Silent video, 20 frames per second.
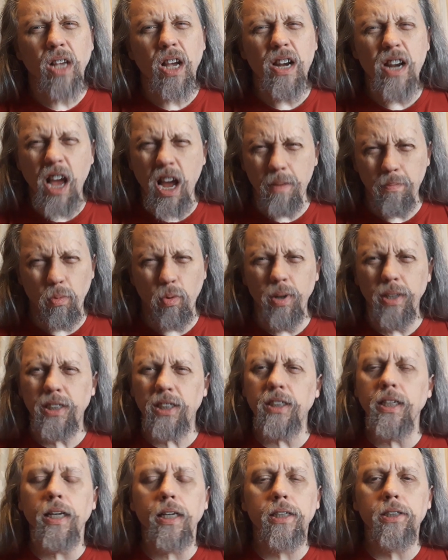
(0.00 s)

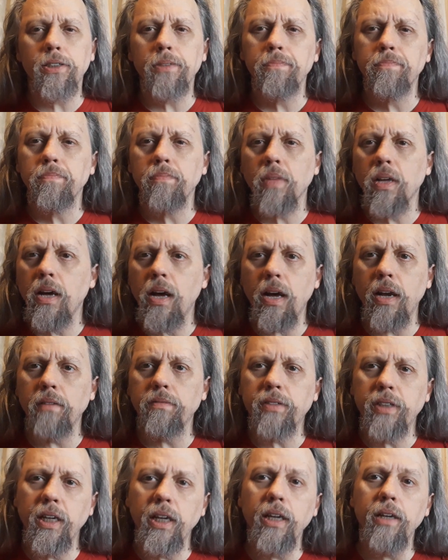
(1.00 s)
9.6 out of
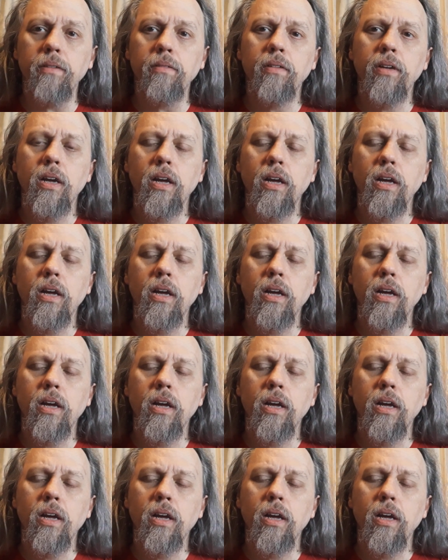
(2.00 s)
10.